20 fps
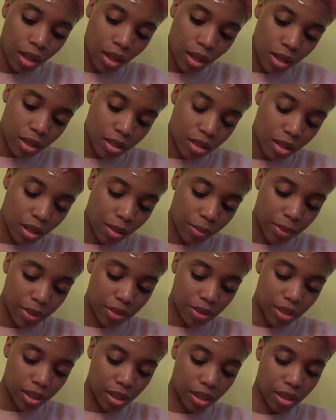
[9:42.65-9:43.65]
So I'm
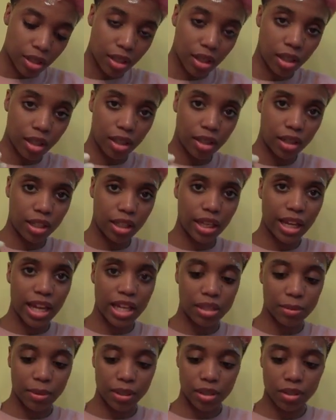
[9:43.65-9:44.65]
using the last
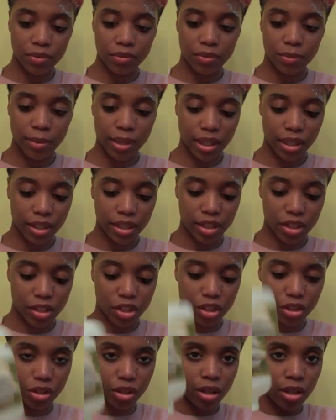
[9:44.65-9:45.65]
bit of my
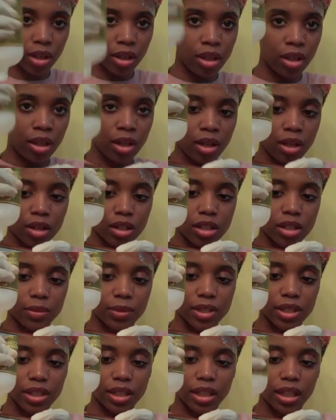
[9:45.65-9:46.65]
conditioner, because there
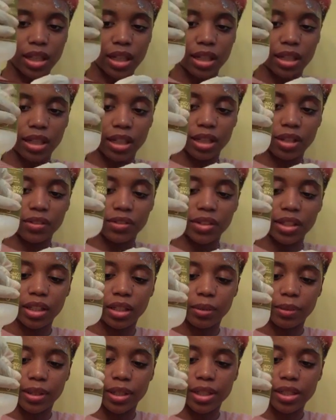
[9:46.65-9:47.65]
wasn't a lot left
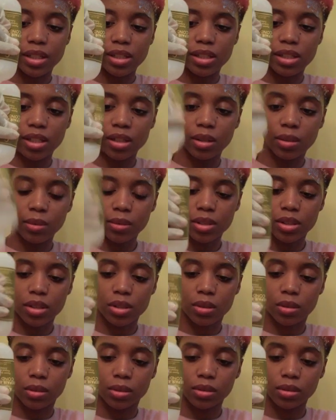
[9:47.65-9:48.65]
anyways, which is
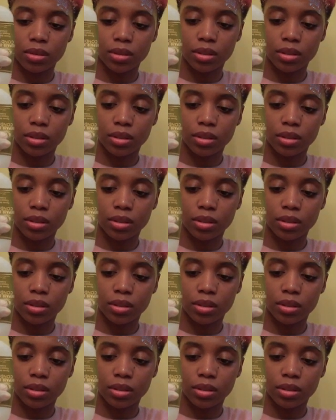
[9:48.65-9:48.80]
cool.